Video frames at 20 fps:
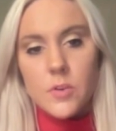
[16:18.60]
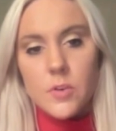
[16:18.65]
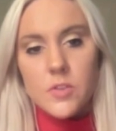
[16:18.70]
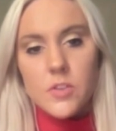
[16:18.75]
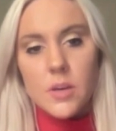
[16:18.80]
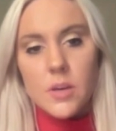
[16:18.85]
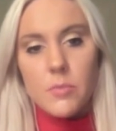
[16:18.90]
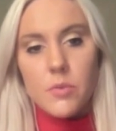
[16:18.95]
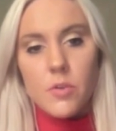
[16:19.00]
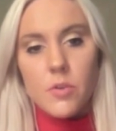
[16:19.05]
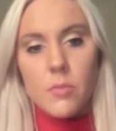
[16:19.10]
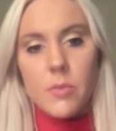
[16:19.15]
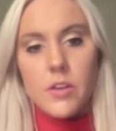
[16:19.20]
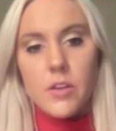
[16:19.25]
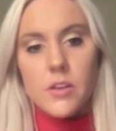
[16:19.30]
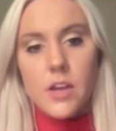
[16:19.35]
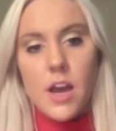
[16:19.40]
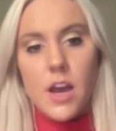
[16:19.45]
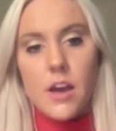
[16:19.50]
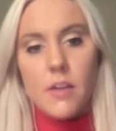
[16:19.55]
simple,
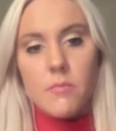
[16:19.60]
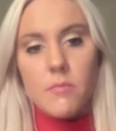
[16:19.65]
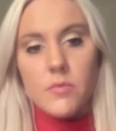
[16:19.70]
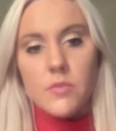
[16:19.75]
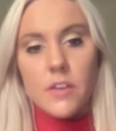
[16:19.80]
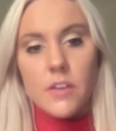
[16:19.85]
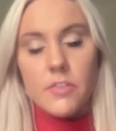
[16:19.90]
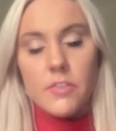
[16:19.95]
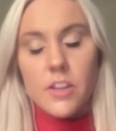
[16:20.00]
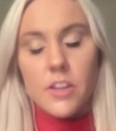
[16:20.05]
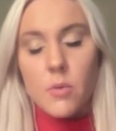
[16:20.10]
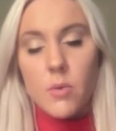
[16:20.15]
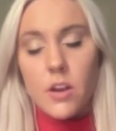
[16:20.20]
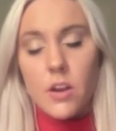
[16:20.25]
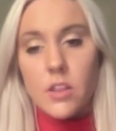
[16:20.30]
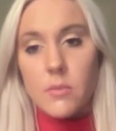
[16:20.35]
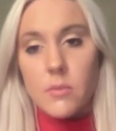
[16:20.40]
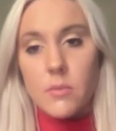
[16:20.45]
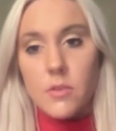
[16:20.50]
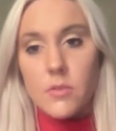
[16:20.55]
but yeah, definitely
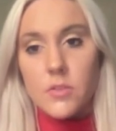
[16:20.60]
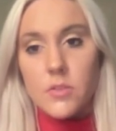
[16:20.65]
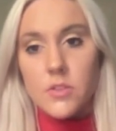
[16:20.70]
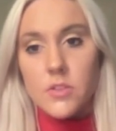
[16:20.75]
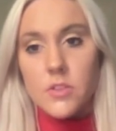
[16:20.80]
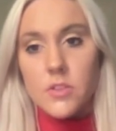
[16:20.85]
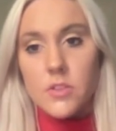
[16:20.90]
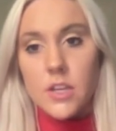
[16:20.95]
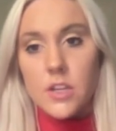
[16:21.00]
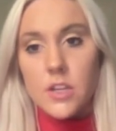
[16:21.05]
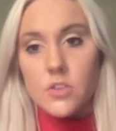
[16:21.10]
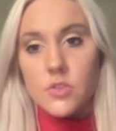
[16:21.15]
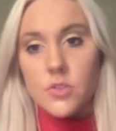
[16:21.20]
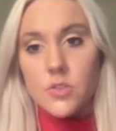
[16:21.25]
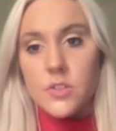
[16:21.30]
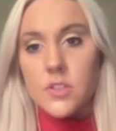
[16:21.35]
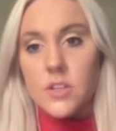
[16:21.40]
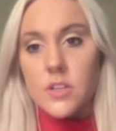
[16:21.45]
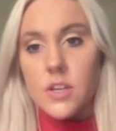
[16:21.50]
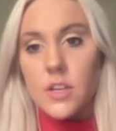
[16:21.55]
one of the most
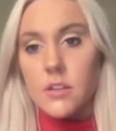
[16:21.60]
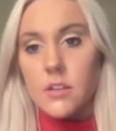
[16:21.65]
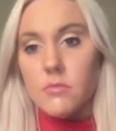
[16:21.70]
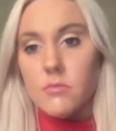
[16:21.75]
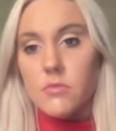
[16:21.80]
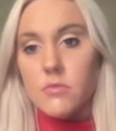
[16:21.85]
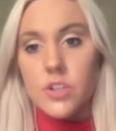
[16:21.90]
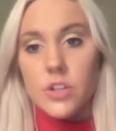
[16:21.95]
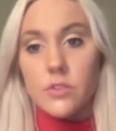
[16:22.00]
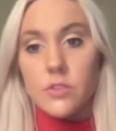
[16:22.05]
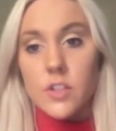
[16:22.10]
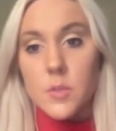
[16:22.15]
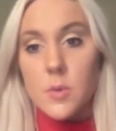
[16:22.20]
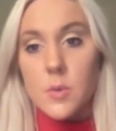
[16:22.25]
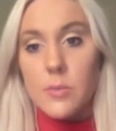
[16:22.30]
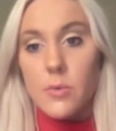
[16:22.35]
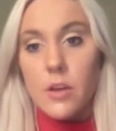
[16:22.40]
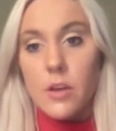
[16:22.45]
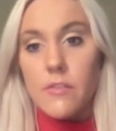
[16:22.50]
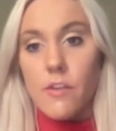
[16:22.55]
interesting, generous
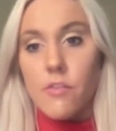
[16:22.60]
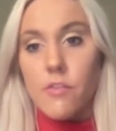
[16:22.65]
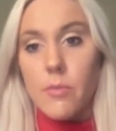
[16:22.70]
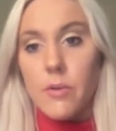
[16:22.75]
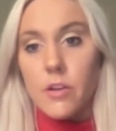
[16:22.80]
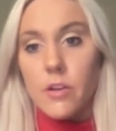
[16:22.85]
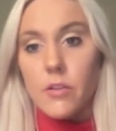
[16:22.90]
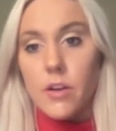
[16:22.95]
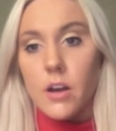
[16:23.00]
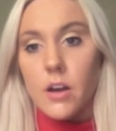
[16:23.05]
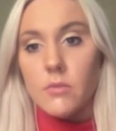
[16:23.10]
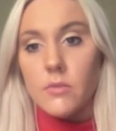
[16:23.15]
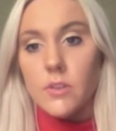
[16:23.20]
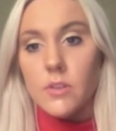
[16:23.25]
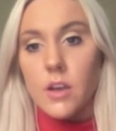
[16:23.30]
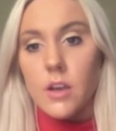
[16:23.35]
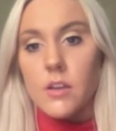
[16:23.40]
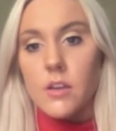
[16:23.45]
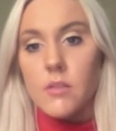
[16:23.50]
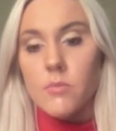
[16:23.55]
people I've ever been around.